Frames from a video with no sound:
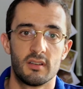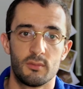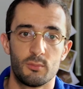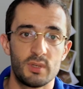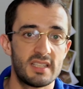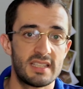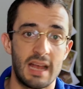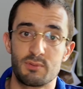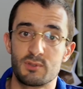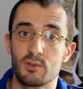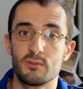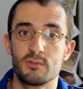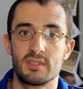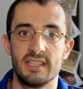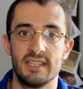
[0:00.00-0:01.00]
which is
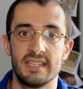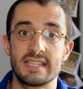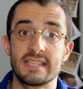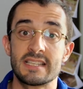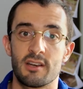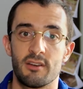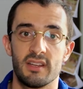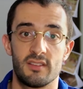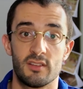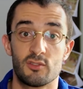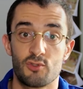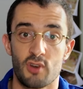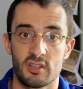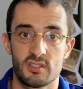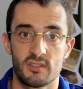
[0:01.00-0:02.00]
absolutely necessary, is the
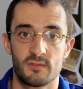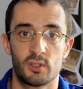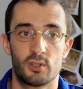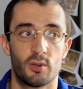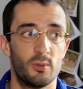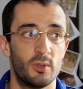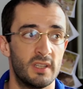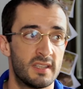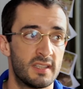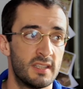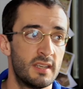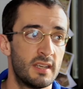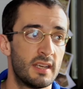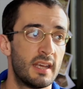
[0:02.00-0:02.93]
trust of the community.